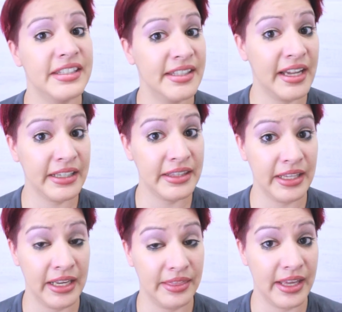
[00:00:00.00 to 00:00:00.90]
The
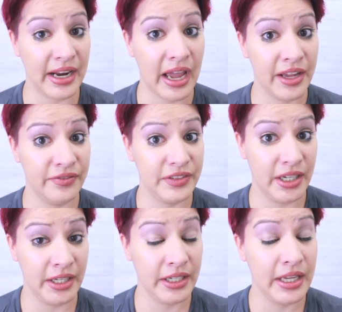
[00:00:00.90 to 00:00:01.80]
second thing that I've
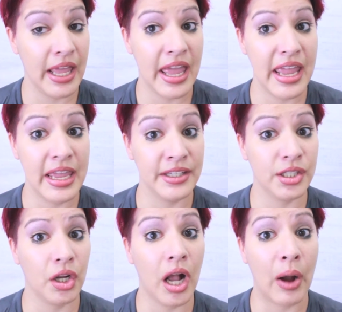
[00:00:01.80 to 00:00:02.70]
done
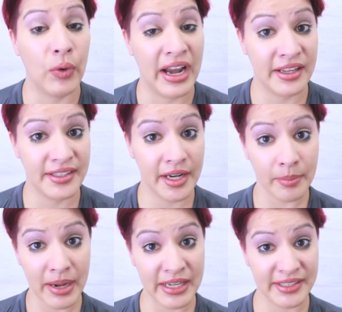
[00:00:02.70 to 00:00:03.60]
is when I
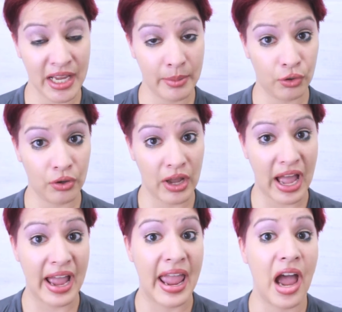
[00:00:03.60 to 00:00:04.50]
set up my
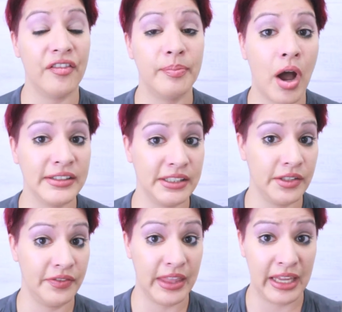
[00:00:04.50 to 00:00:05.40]
table, I have
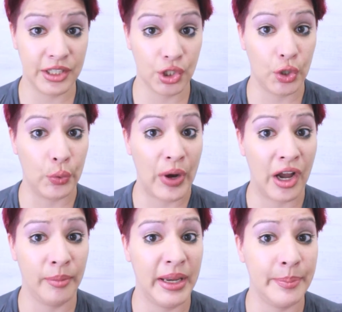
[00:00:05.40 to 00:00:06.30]
positive things
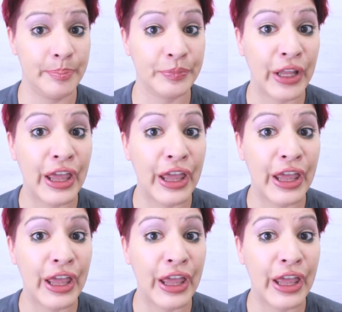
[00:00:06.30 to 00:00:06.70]
around me.